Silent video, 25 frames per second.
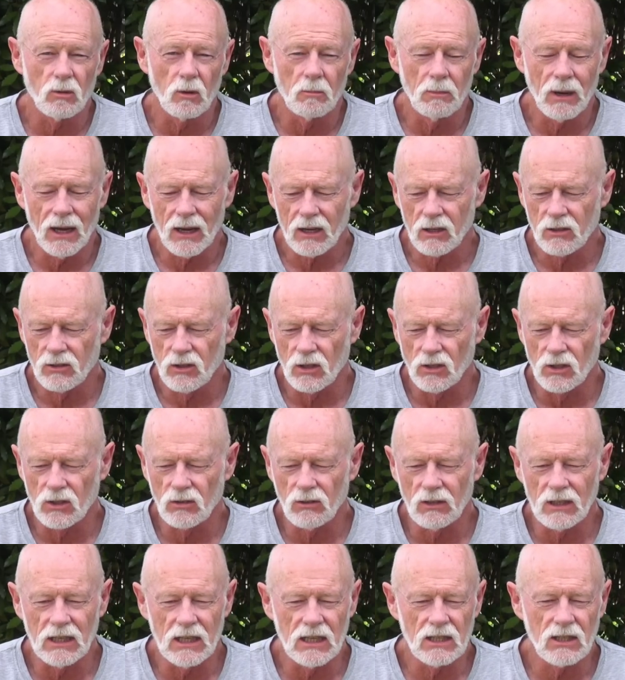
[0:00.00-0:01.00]
with Parkinson's
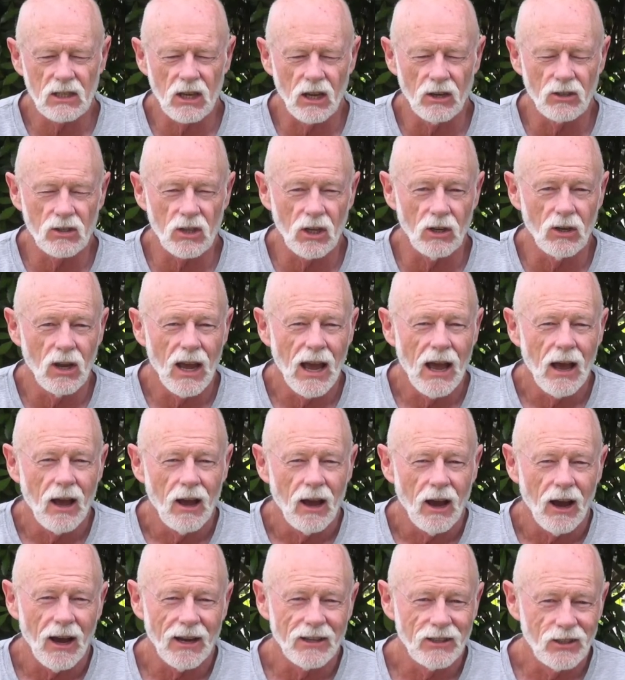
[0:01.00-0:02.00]
3 years ago, so
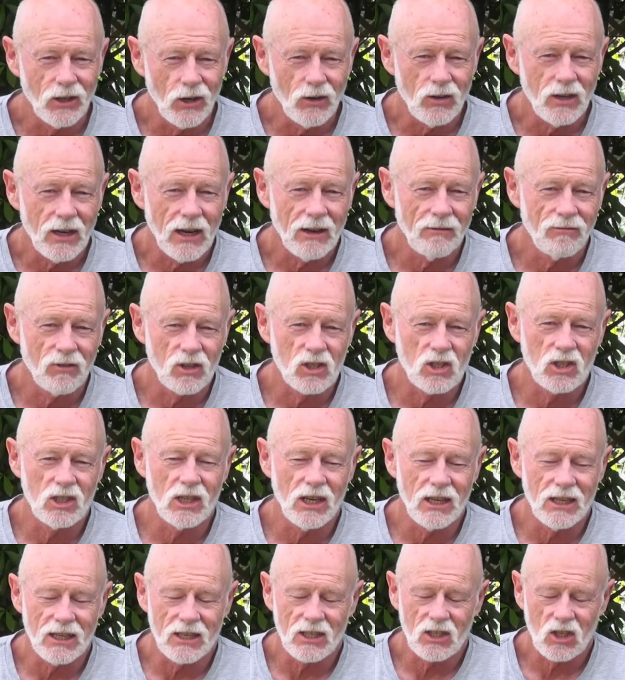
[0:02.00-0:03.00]
I don't have the
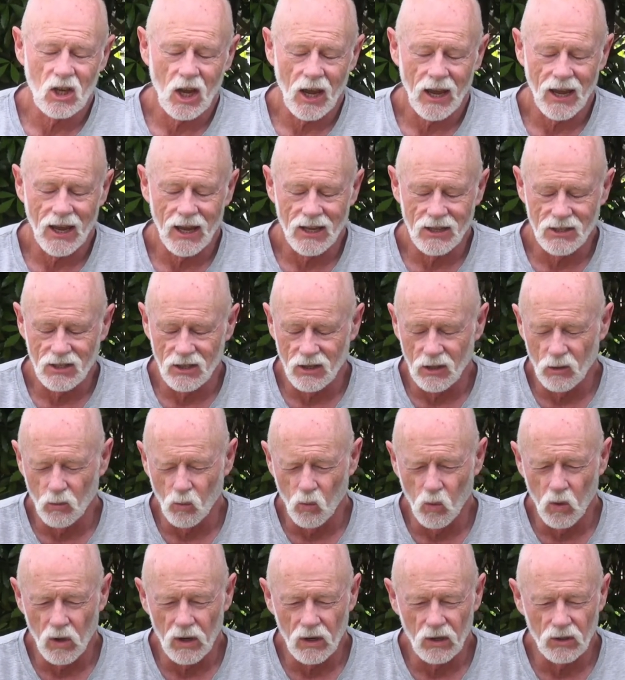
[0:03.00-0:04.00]
steadiest hands in the
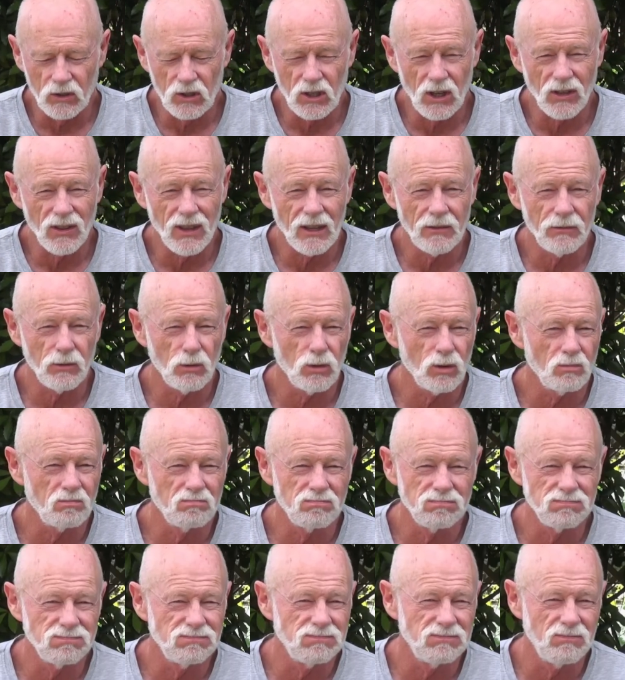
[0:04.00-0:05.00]
world, so therefore
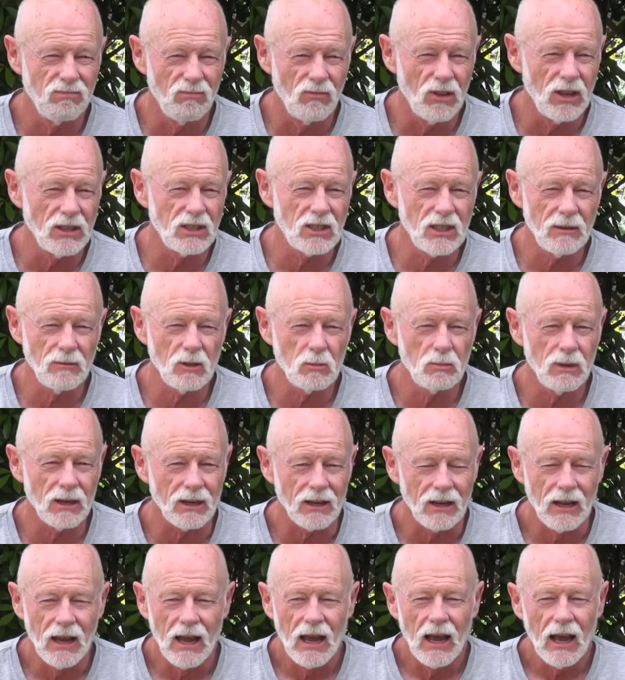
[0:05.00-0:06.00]
it seems a
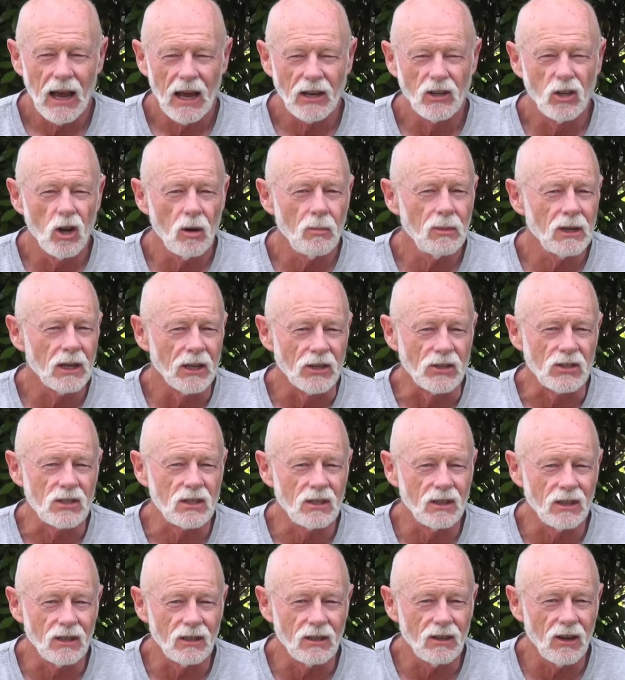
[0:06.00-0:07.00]
bit anomalous
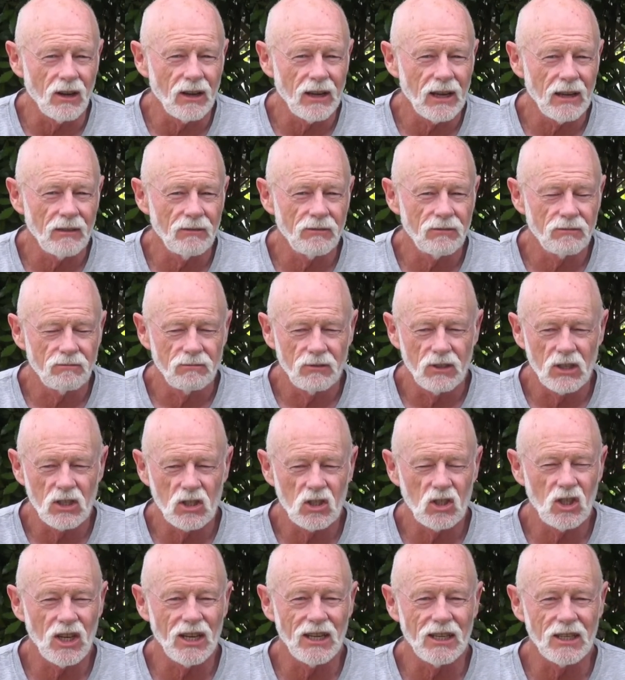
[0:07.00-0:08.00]
that I have the
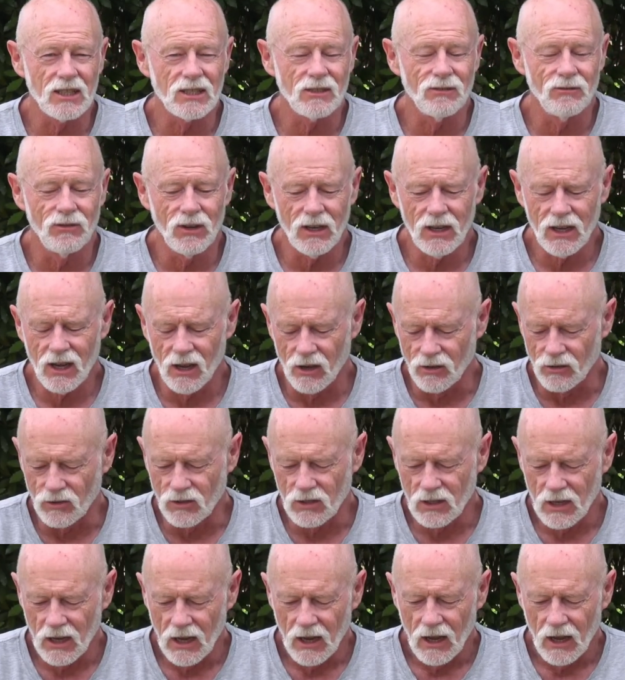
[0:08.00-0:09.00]
steadiest videos